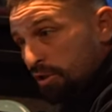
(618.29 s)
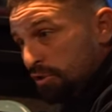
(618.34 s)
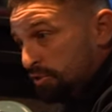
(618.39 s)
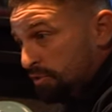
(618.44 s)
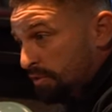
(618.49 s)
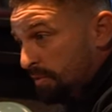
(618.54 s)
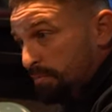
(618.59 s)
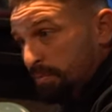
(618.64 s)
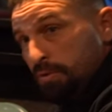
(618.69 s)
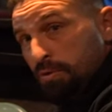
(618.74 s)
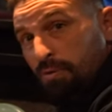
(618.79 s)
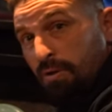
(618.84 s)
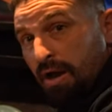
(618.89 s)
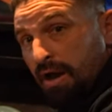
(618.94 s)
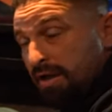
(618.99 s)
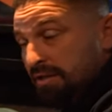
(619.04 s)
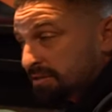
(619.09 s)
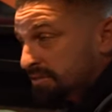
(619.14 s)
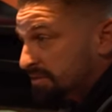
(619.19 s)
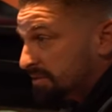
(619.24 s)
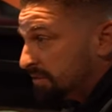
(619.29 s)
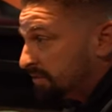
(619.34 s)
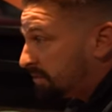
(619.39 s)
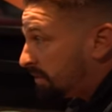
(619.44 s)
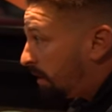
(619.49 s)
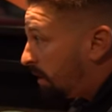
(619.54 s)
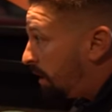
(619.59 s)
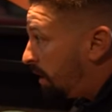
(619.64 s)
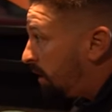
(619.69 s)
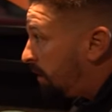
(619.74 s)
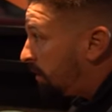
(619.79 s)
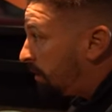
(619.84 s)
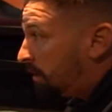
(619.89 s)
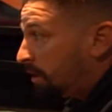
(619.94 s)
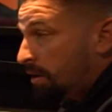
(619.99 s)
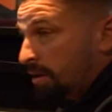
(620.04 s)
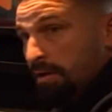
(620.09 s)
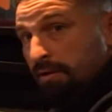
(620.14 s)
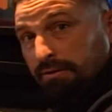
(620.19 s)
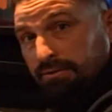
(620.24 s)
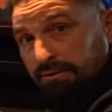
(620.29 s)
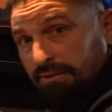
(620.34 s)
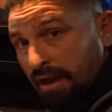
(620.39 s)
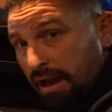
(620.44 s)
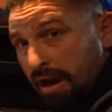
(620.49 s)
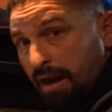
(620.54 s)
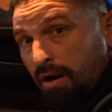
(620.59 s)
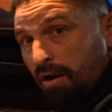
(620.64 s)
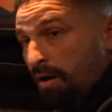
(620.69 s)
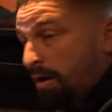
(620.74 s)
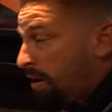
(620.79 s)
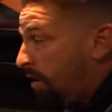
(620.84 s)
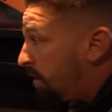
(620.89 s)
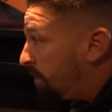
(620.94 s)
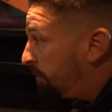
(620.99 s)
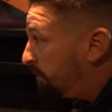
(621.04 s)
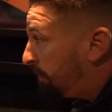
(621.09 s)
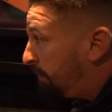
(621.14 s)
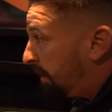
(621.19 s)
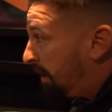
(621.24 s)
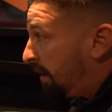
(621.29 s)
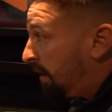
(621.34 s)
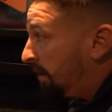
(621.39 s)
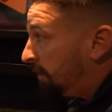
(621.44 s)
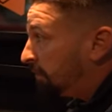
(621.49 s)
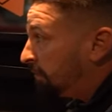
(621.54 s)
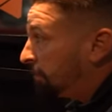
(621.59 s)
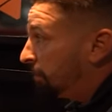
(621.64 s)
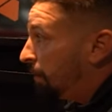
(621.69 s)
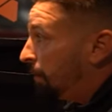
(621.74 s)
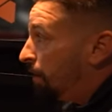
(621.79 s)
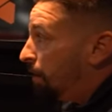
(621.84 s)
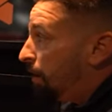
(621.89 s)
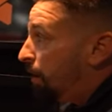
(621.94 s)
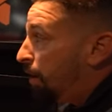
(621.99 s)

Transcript: some of you guys just are diehard fans yeah.